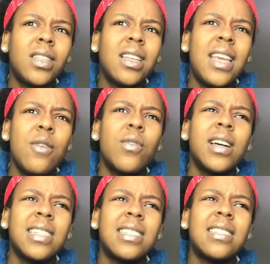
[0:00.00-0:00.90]
he
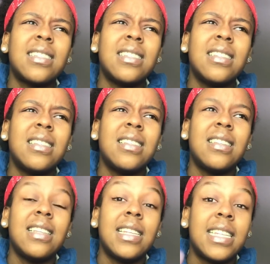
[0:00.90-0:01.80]
was
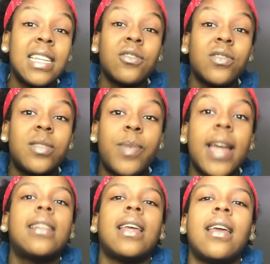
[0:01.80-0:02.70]

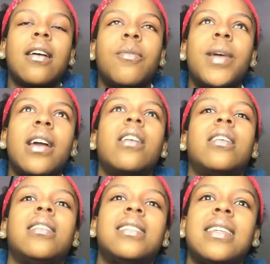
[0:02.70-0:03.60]
disrespecting
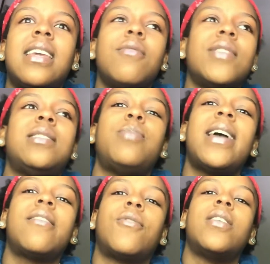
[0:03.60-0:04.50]
America to get
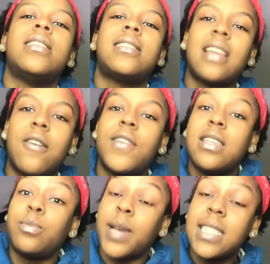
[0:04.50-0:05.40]
respect for himself.
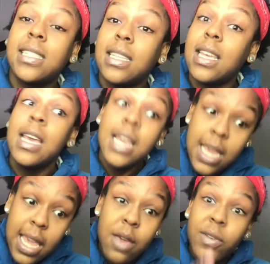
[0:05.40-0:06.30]
He
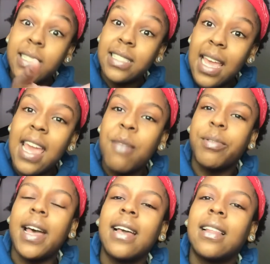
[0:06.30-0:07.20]
was saying
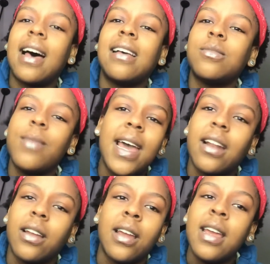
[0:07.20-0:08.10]
Black Lives
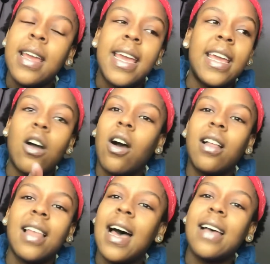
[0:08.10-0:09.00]
Matter, and
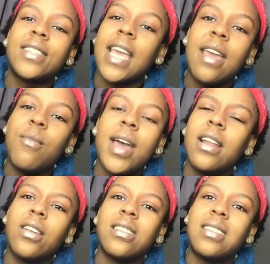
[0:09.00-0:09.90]
all lives can't
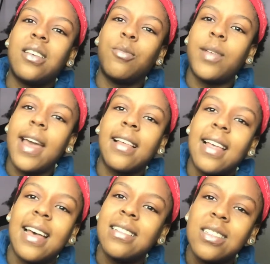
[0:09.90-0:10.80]
matter until Black
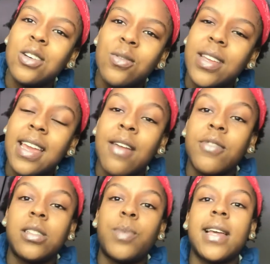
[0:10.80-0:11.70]
Lives do. We can't
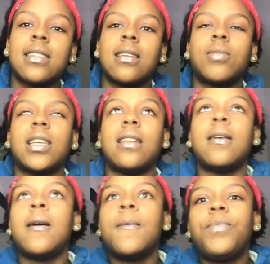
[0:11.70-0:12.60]
respect
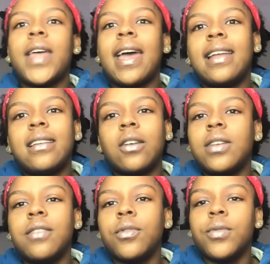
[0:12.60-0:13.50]
something that
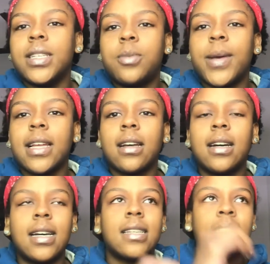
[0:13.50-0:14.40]
don't even respect
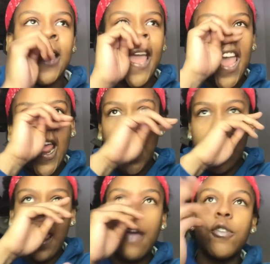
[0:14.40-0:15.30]
us. And
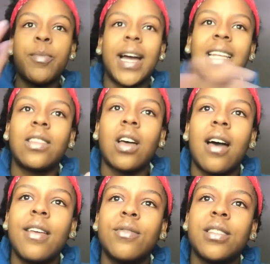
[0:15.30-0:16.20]
everybody
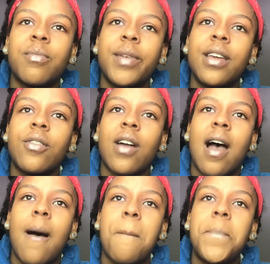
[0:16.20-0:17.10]
thought it was a big
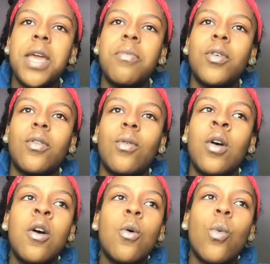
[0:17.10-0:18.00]
crime.
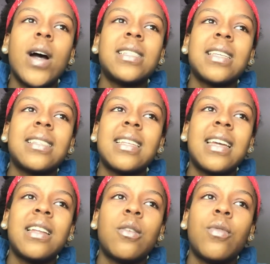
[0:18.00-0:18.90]
People wasn't
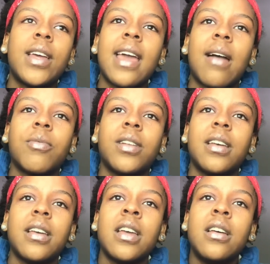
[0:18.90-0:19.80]
standing with
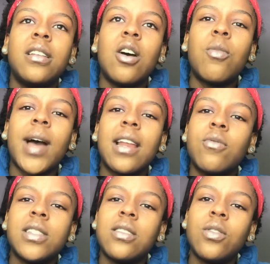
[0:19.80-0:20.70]
Kaepernick. Nobody
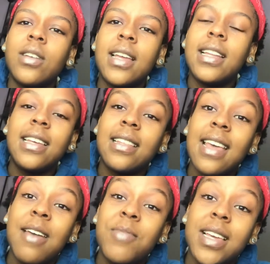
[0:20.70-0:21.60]
was doing any of
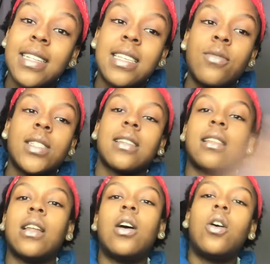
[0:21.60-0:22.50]
that because he was
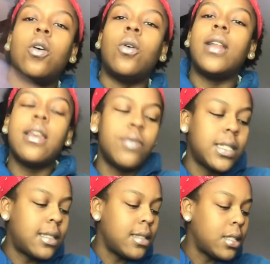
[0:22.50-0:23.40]
alone. He
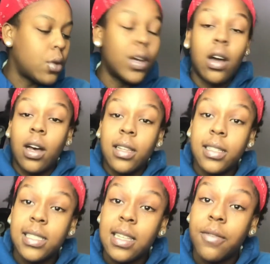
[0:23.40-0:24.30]
was doing all
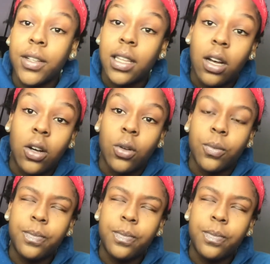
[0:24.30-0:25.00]
this stuff alone.